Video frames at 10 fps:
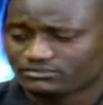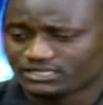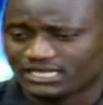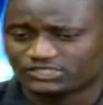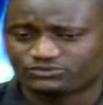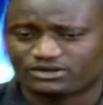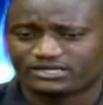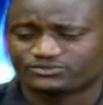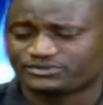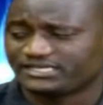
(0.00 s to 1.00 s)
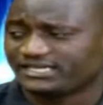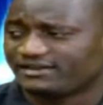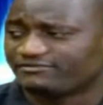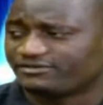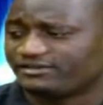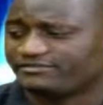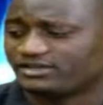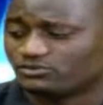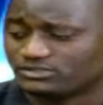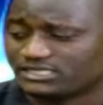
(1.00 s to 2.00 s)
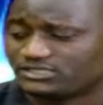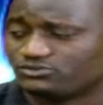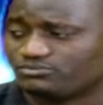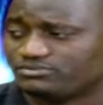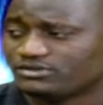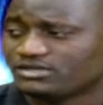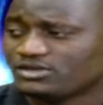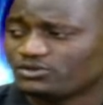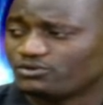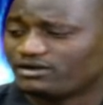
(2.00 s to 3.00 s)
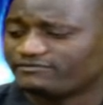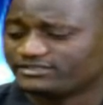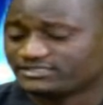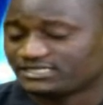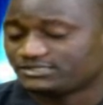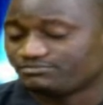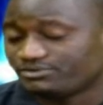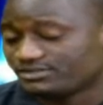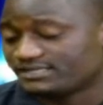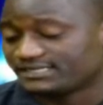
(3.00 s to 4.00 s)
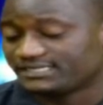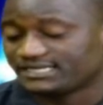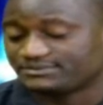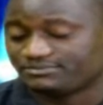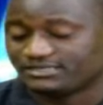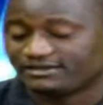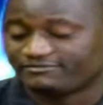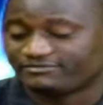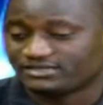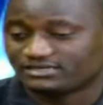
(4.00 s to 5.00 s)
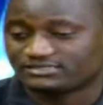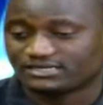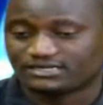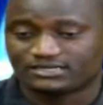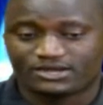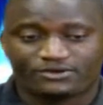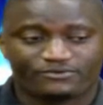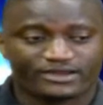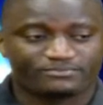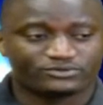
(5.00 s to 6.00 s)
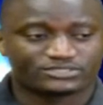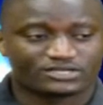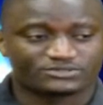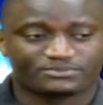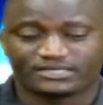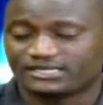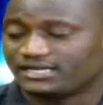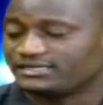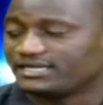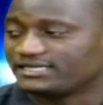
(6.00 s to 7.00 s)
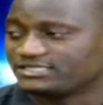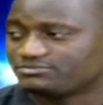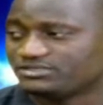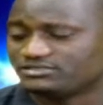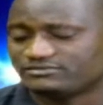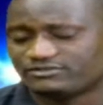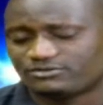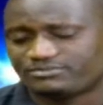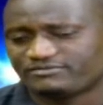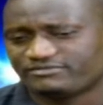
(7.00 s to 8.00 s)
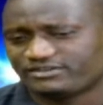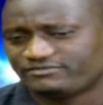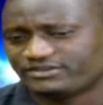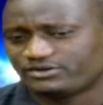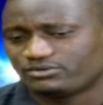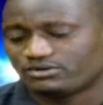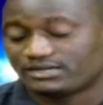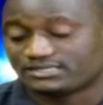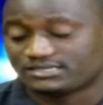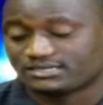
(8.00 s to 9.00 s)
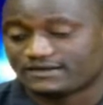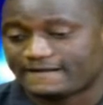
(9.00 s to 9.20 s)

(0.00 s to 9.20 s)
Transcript: assurance will he have wherever he goes that he'll have a starting berth like he has been having at Red Bull Salzburg, and he's been developing very, very well. I think